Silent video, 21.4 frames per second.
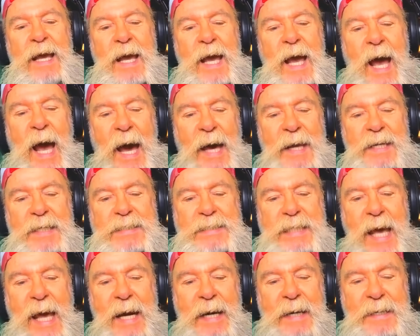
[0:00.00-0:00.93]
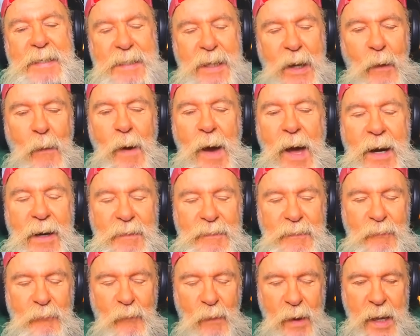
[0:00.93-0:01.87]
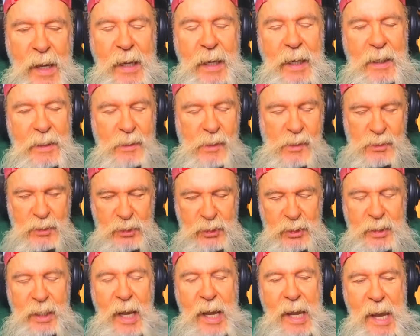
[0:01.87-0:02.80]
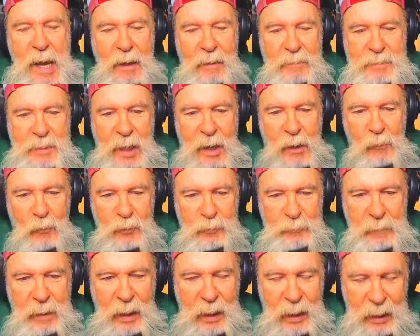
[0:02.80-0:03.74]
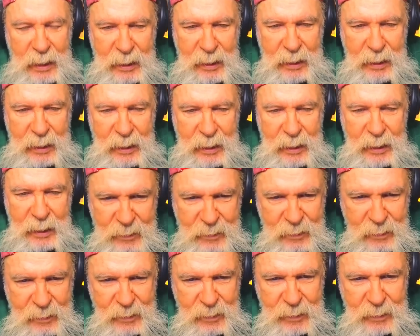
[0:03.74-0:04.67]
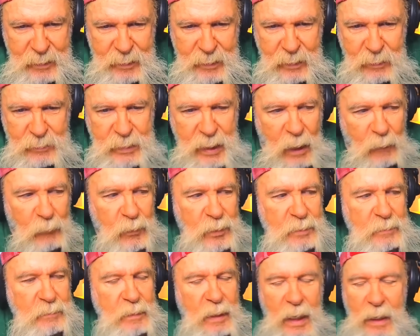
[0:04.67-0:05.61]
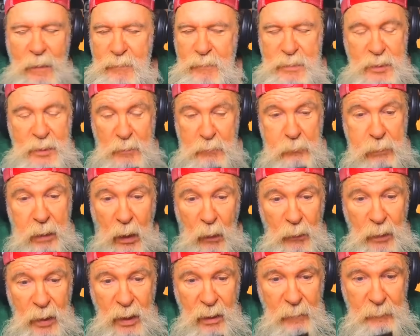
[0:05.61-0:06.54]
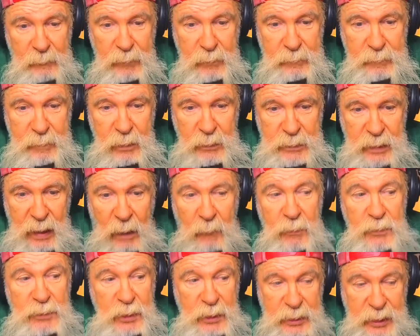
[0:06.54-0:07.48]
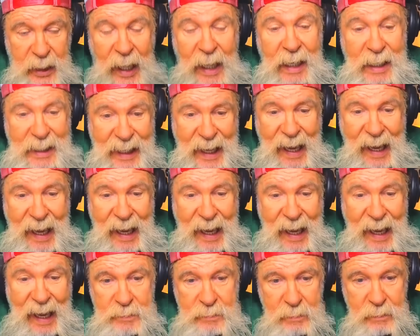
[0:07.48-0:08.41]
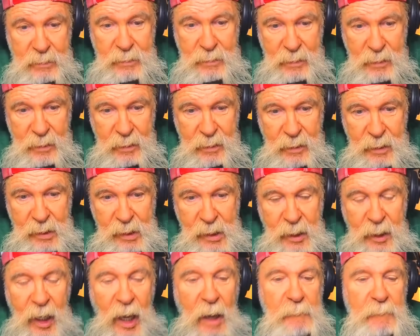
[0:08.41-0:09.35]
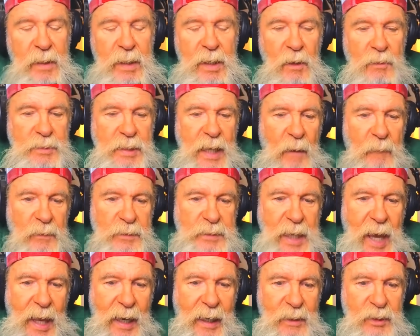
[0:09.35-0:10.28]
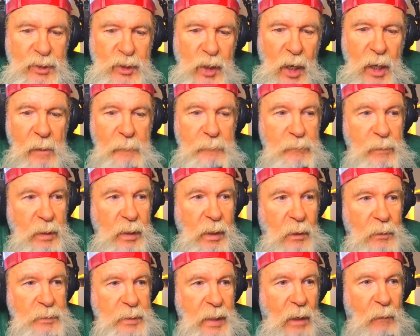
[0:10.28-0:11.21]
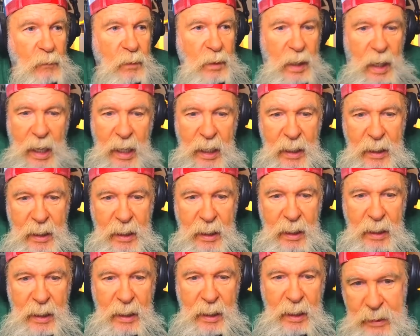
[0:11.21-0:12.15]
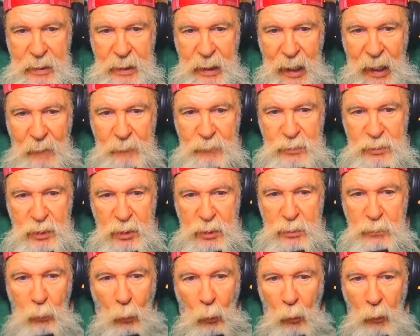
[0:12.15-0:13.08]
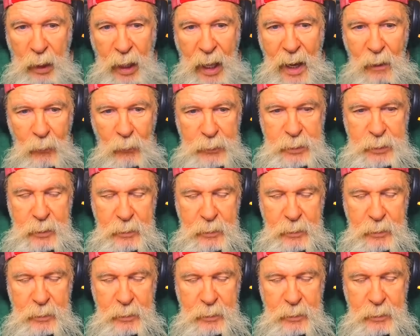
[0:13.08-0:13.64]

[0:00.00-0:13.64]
I decided to go out of the ring and just stay out there with my leg because I was just blown up because I was just out of gas. Not because I was out of shape, because I was just worn out.